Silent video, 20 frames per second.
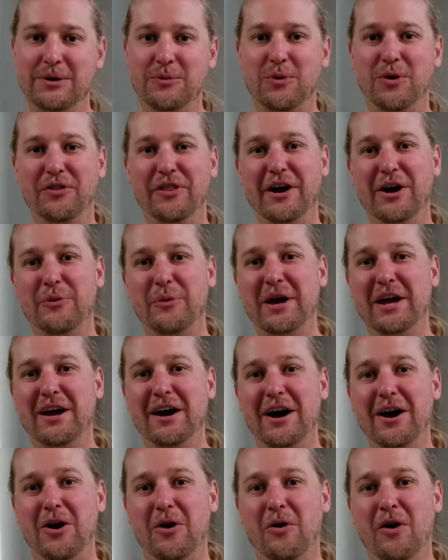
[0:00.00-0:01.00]
Well, there we
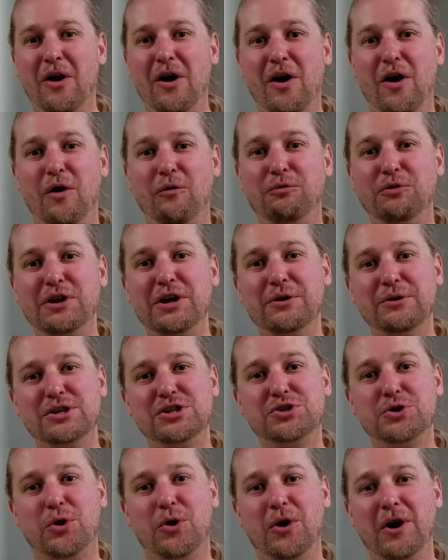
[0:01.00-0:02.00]
go. Hopefully you
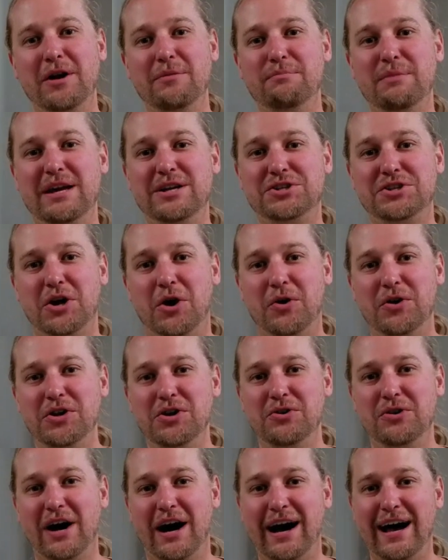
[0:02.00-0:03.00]
enjoyed me showing
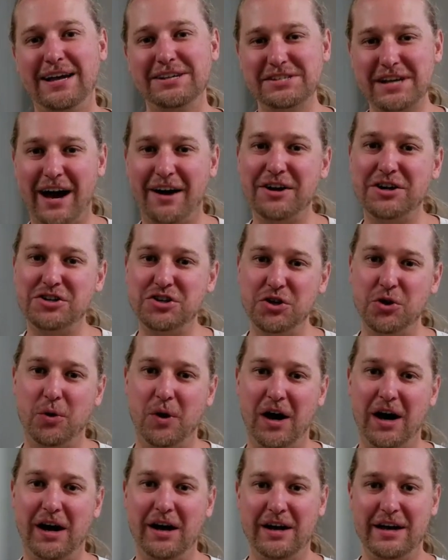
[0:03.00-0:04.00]
you guys how to
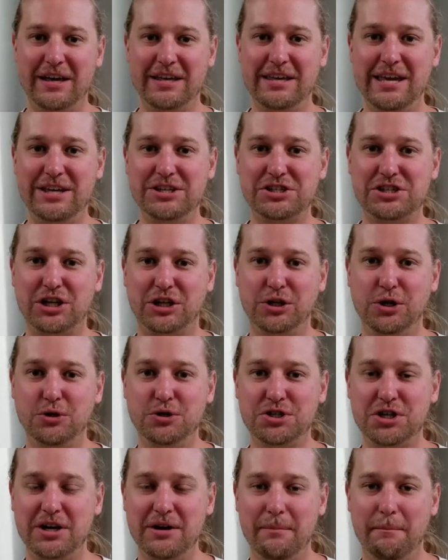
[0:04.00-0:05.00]
do a yeast
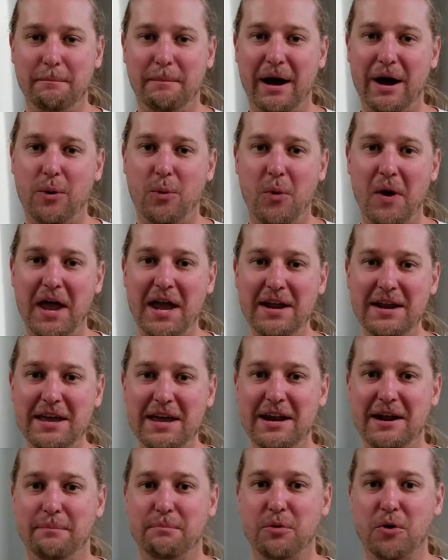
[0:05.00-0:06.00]
dilution by weight
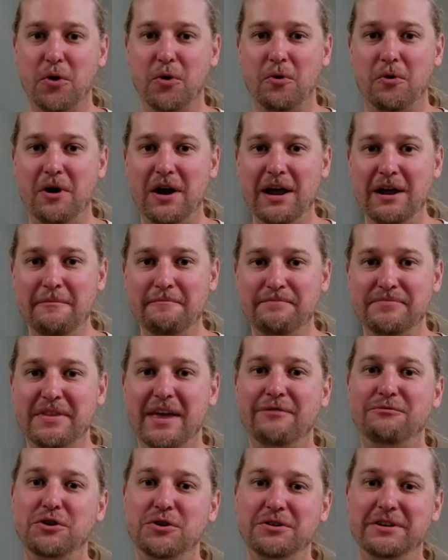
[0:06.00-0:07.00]
in a brewery.
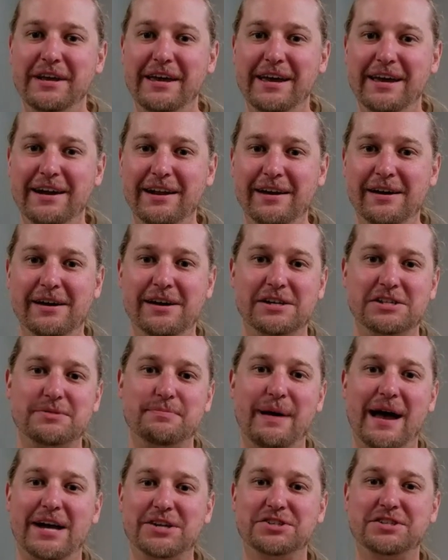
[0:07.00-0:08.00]
If you did,
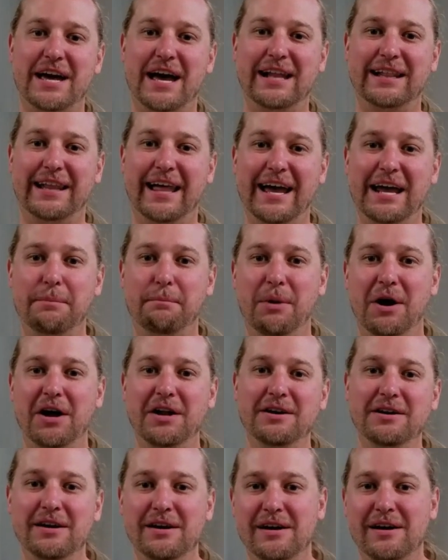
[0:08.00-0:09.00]
smash that like
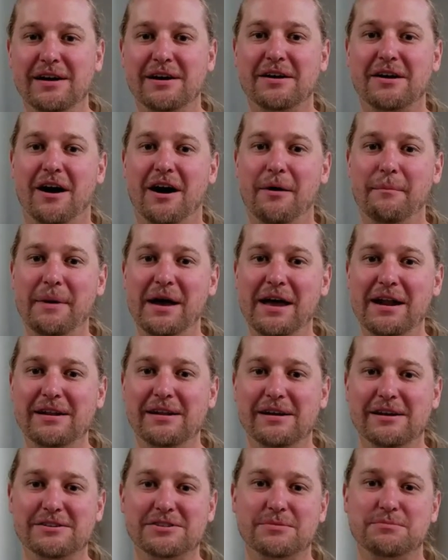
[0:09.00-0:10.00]
button, comment,
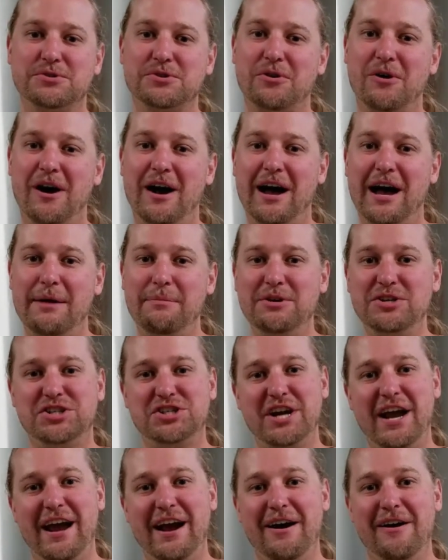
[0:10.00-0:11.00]
subscribe, and
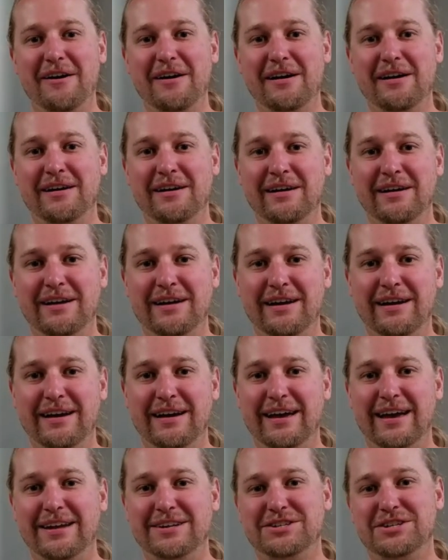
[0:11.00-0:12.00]
share.
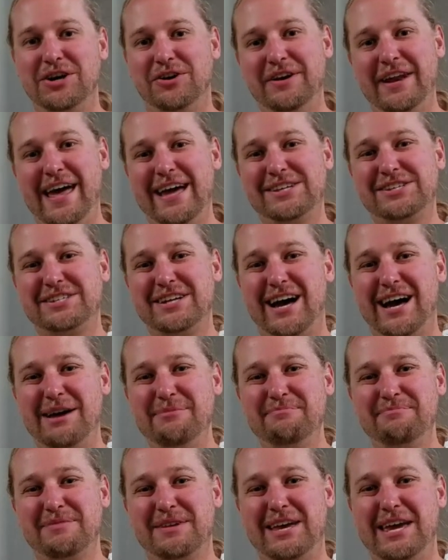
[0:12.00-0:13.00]
Until next
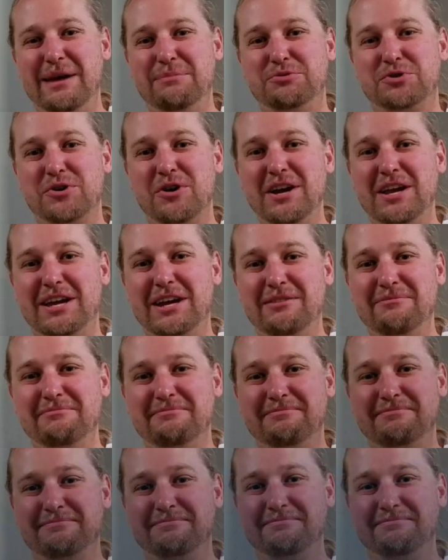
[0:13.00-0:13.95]
time, keep drinking.